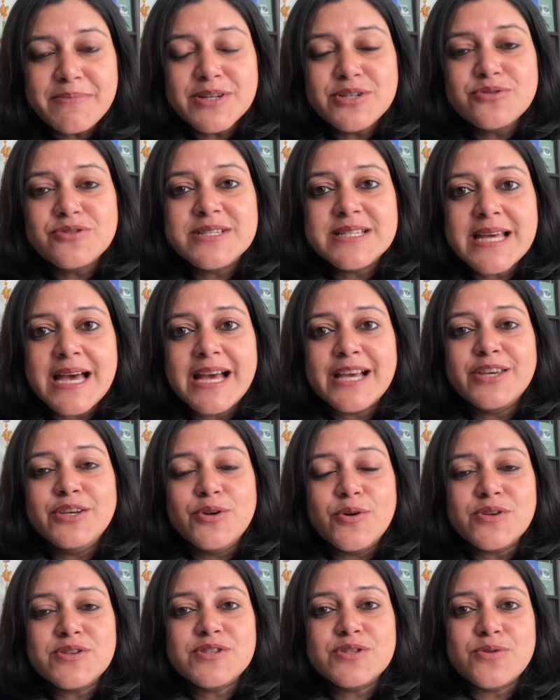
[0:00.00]
to tag
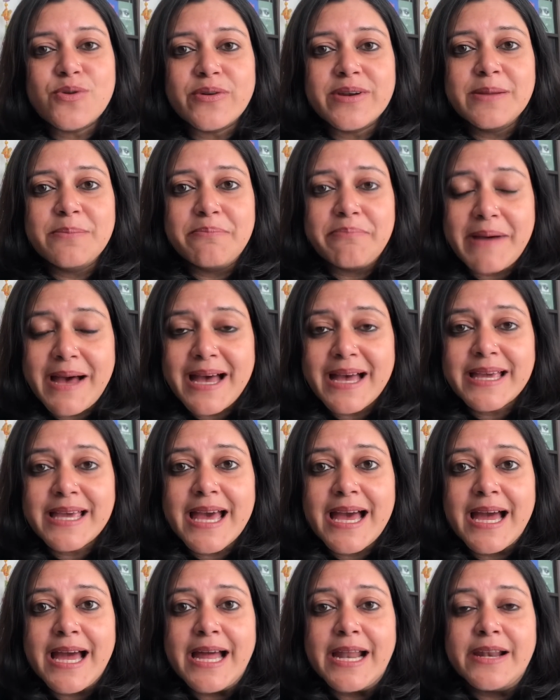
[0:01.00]
Your Story Bag
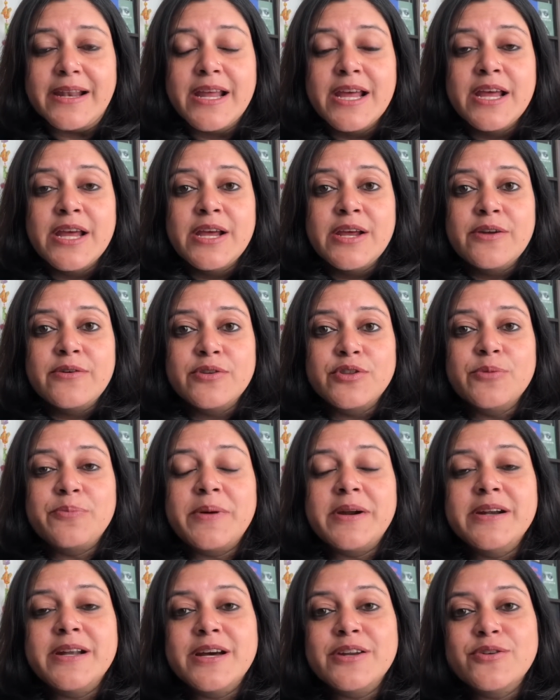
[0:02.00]
and
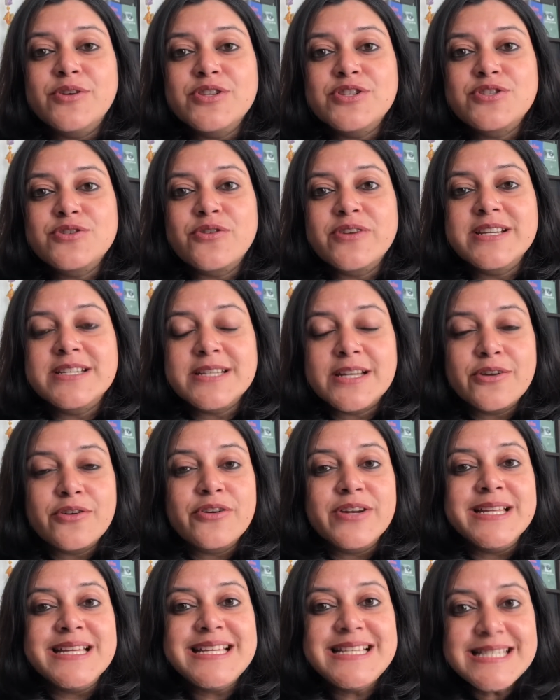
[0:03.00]
Rituparna.storyteller
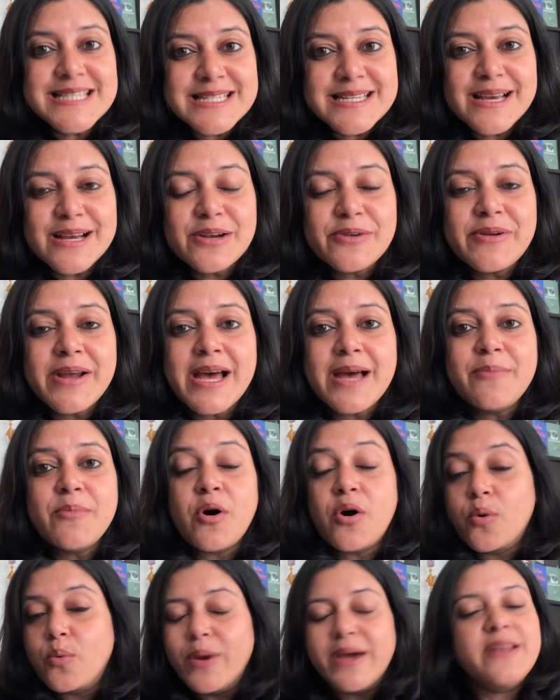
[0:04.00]
on Instagram
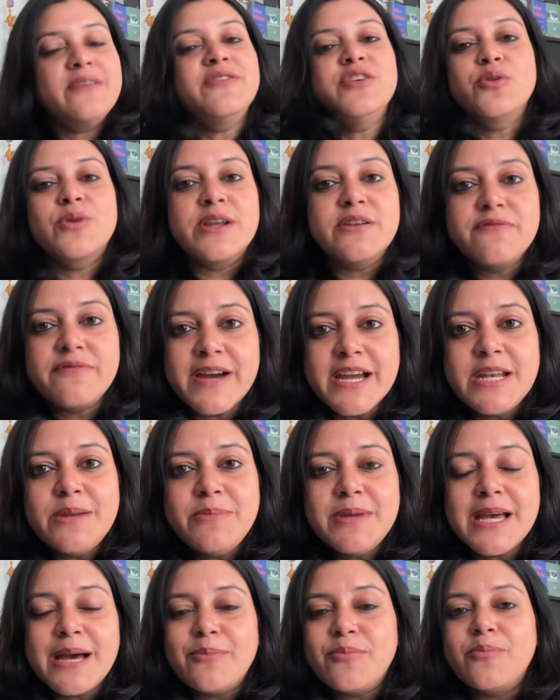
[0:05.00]
or wherever you can find
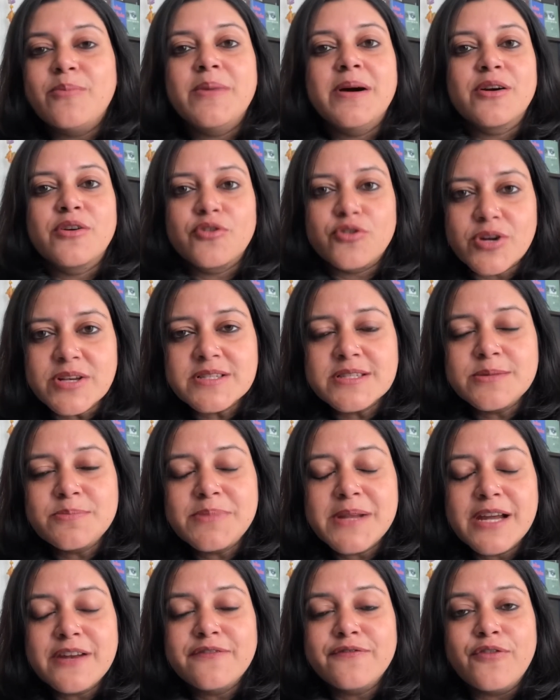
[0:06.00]
me. I'm across the
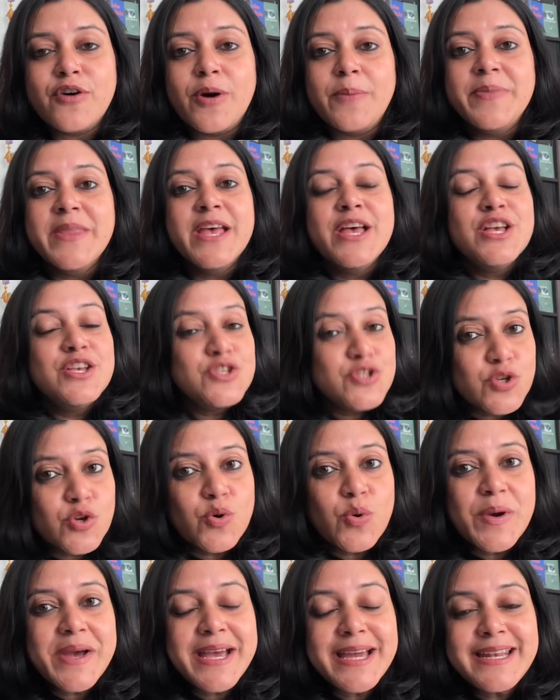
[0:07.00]
platform. So
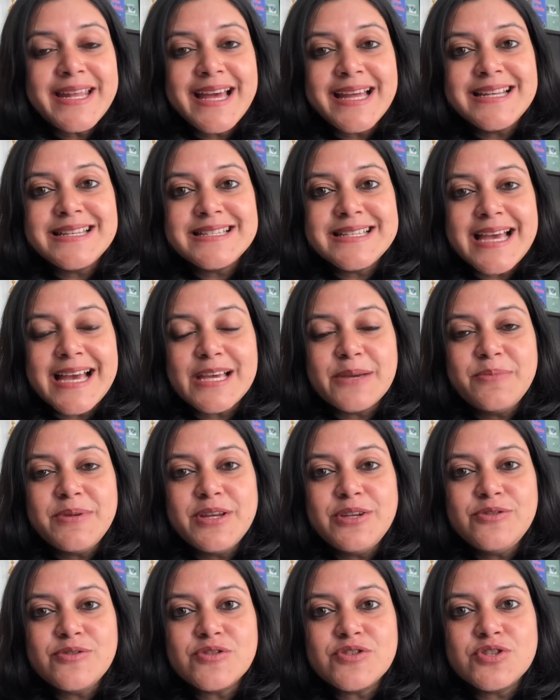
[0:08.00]
go ahead and tag me
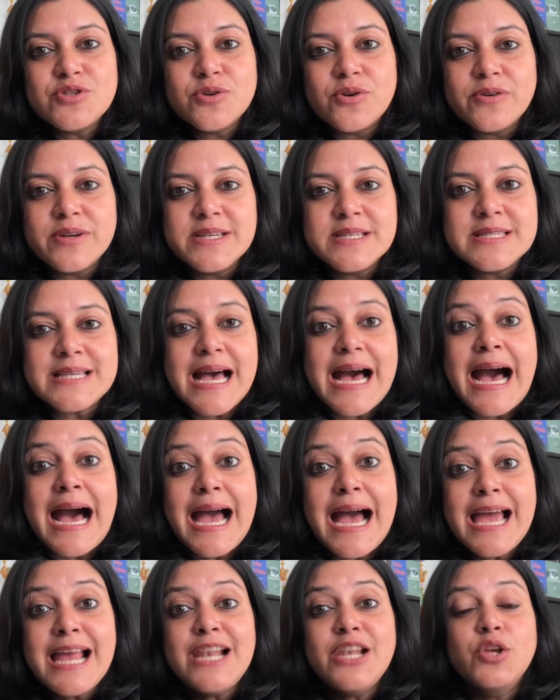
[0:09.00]
in your stories.
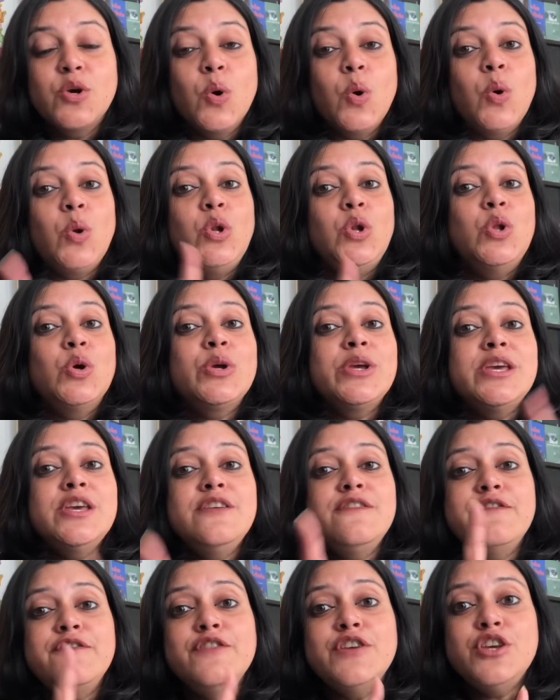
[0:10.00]
I'll go looking
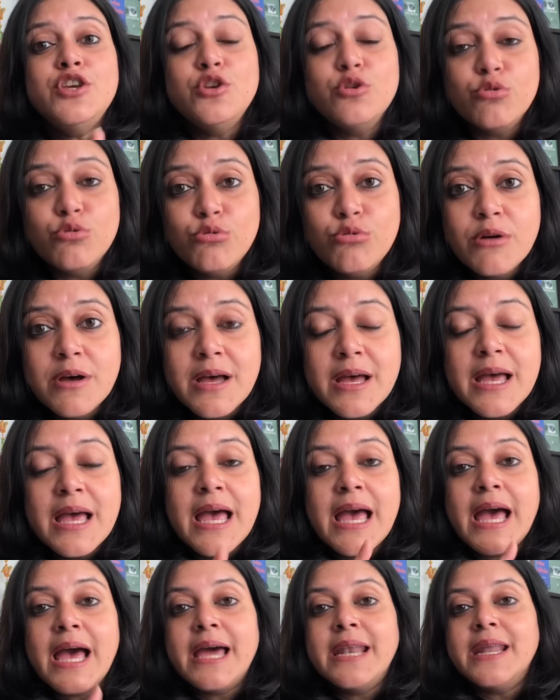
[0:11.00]
for you
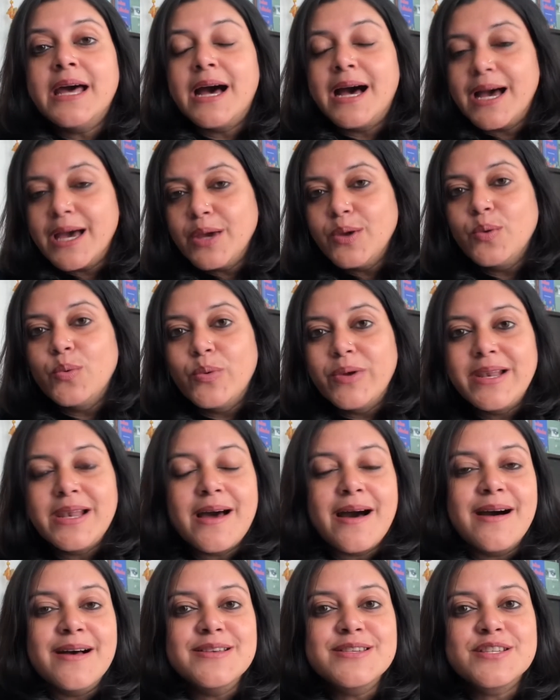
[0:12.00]
and I will
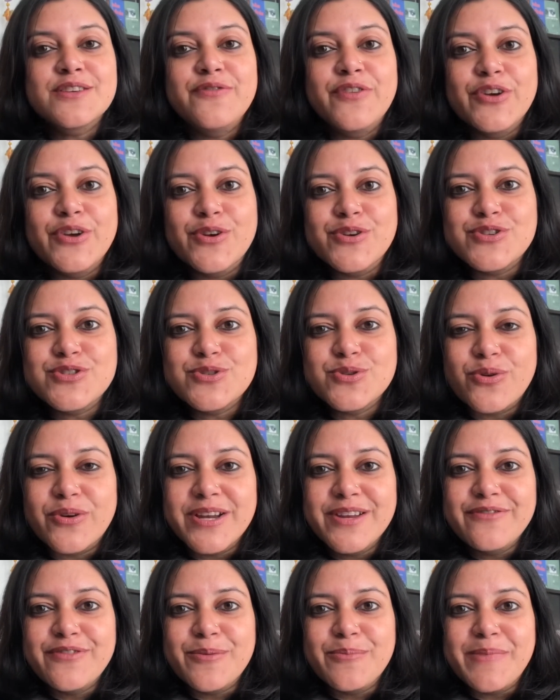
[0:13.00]
ask for your story
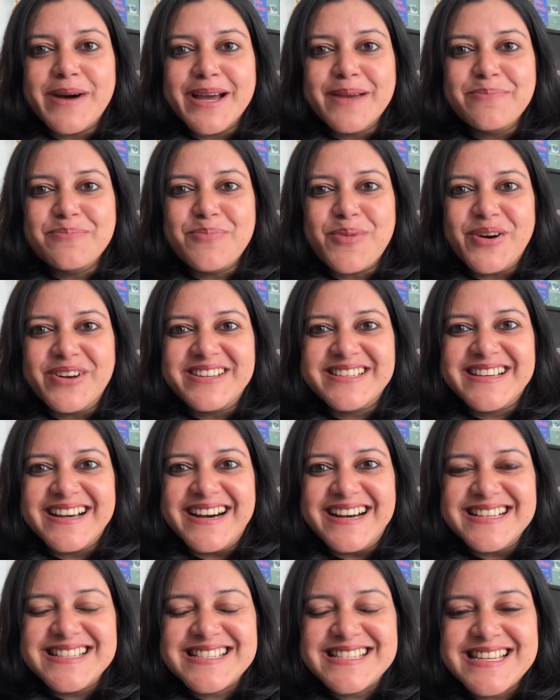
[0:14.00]
for my
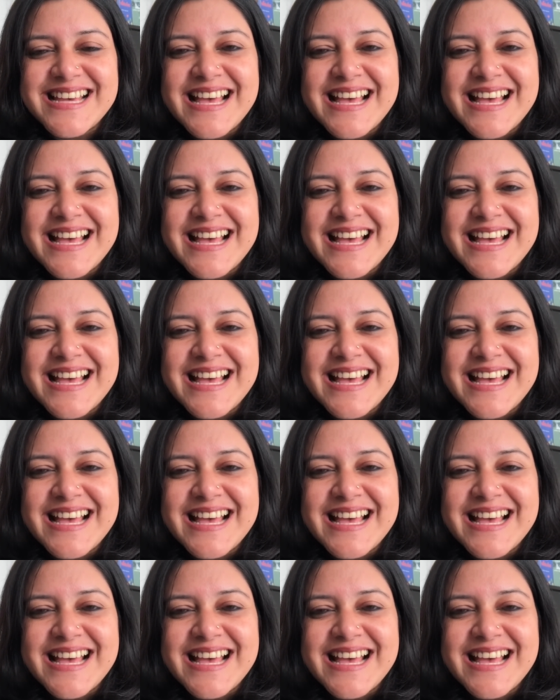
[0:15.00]
podcast.